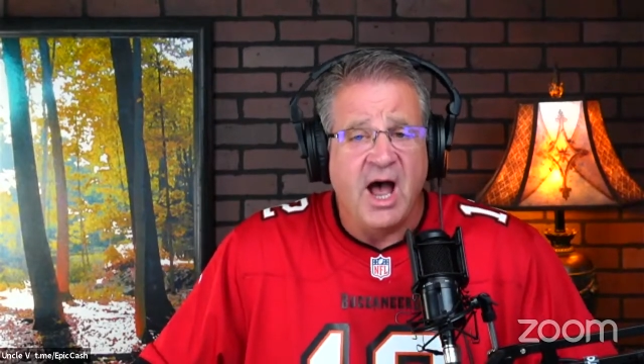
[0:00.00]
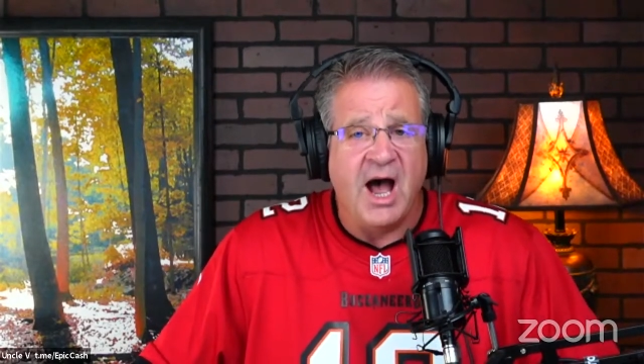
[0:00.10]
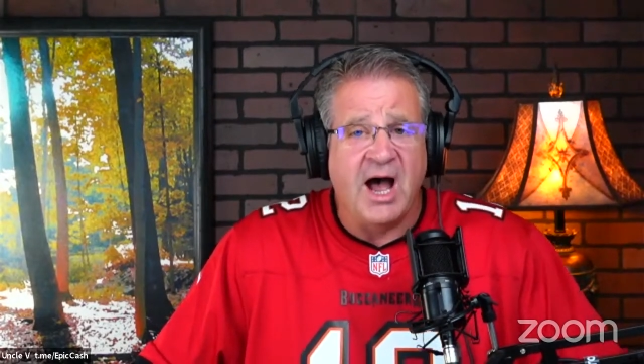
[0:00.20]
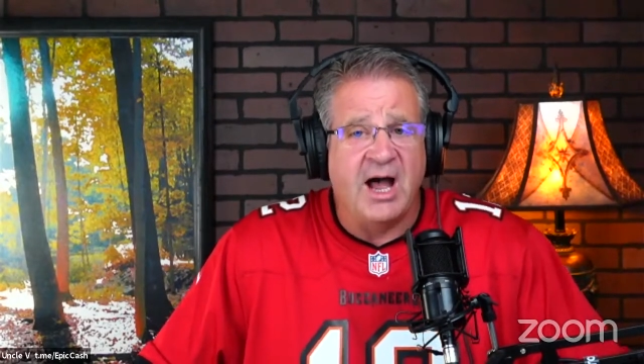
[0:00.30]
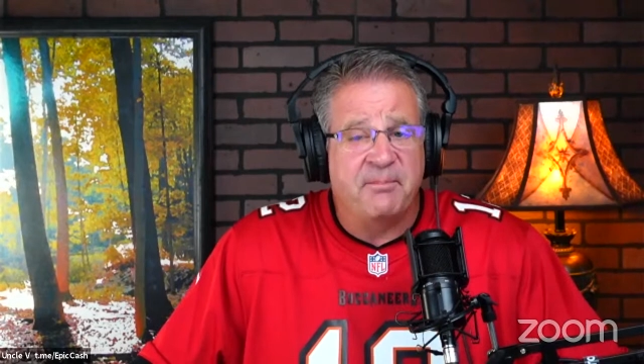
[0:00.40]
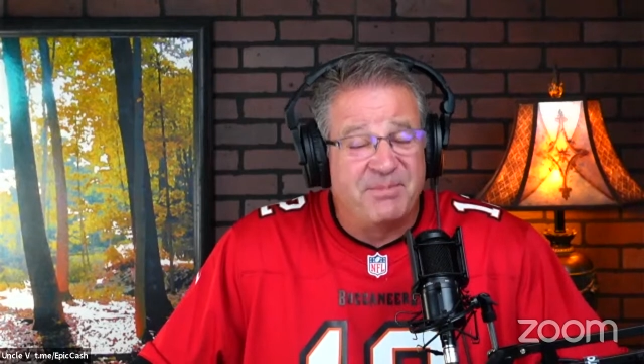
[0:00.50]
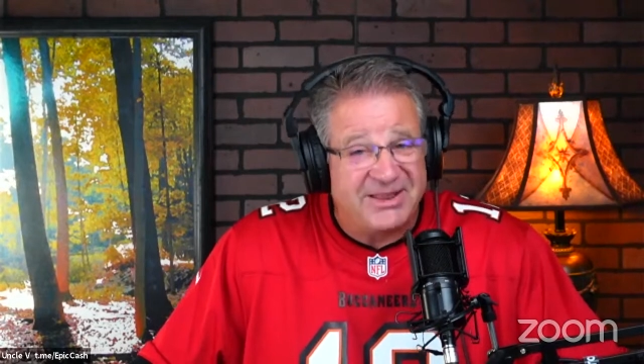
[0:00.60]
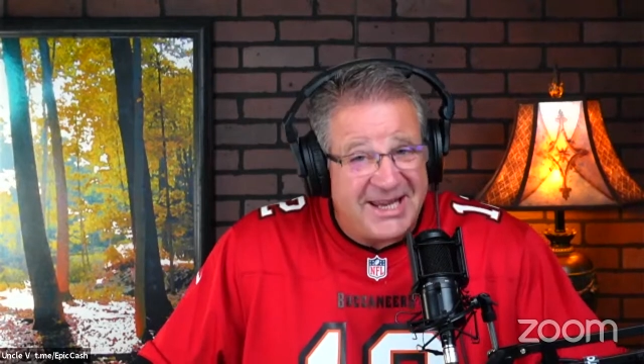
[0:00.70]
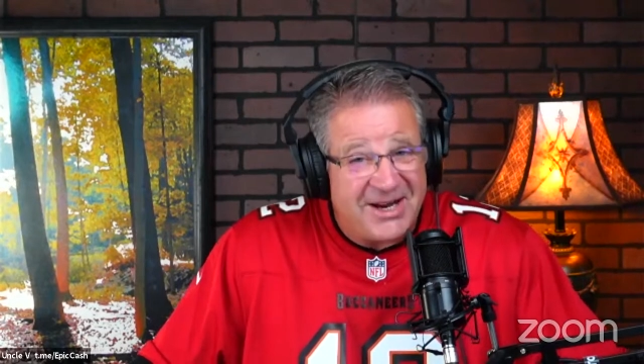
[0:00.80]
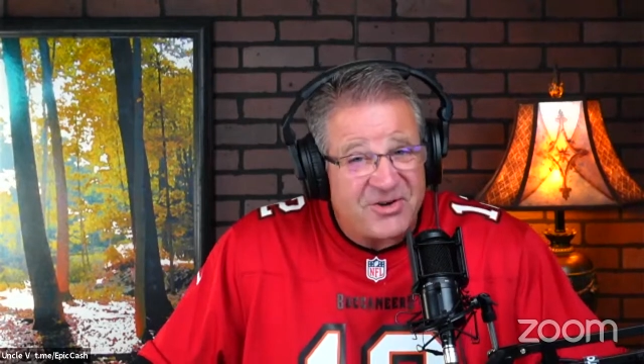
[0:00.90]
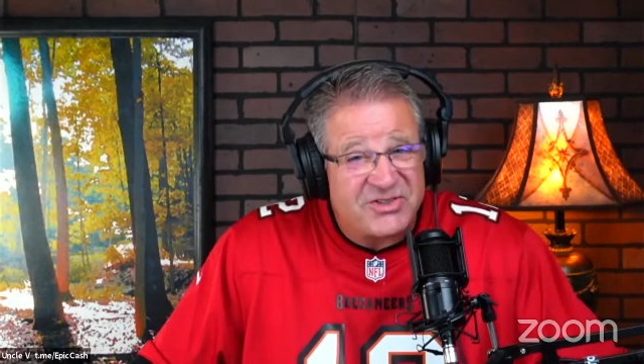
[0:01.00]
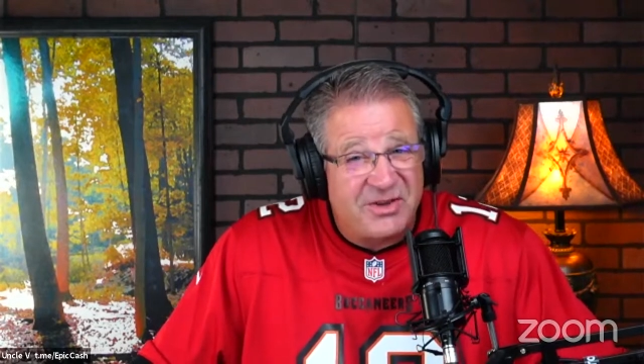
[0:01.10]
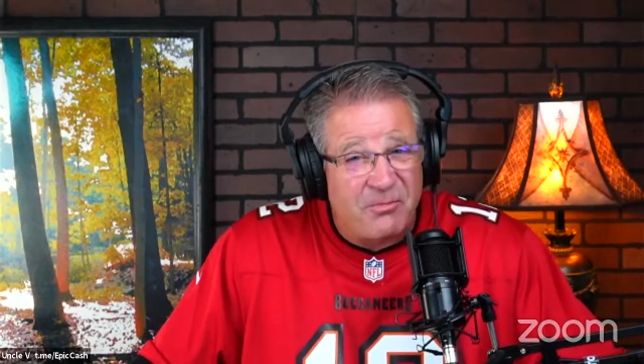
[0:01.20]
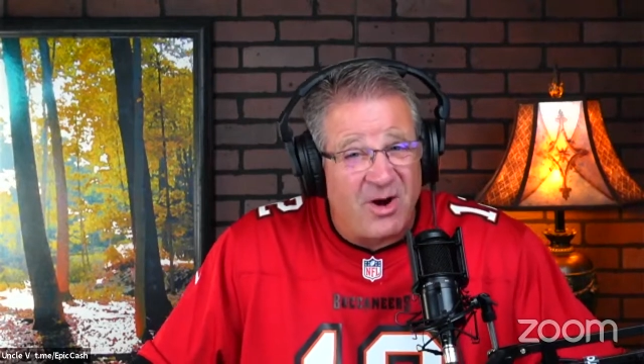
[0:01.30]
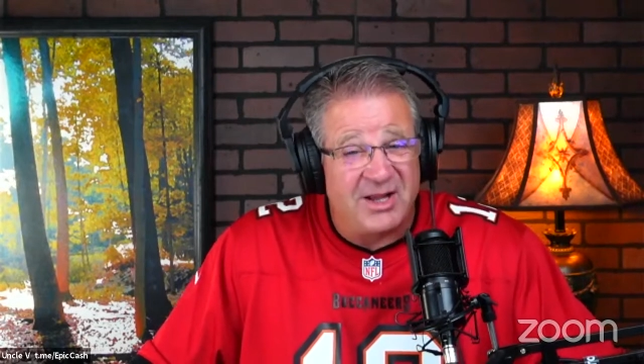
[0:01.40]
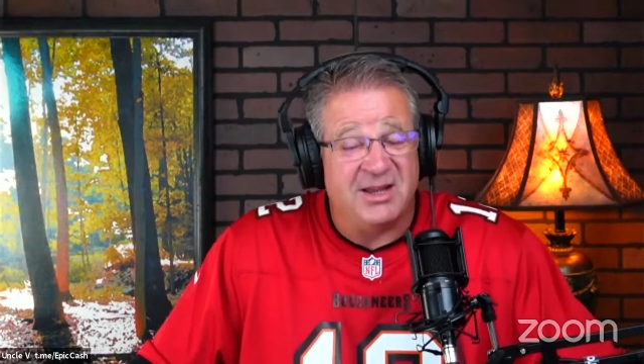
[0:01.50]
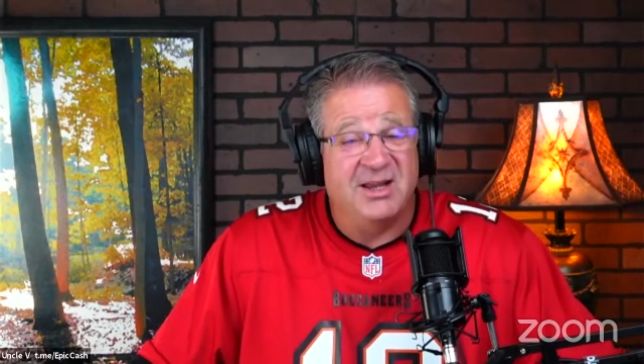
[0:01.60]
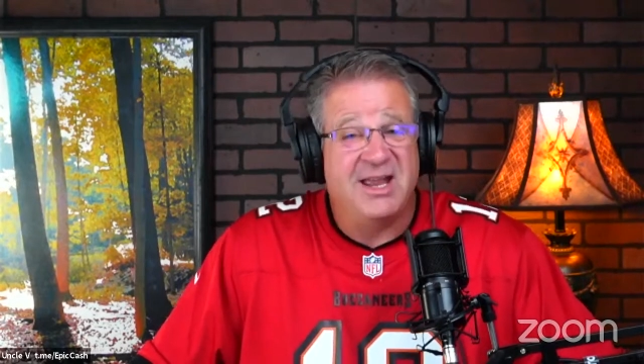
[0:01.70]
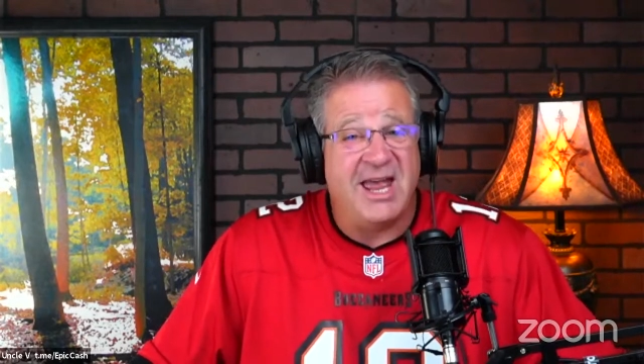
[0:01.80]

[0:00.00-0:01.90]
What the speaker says: But here's the one,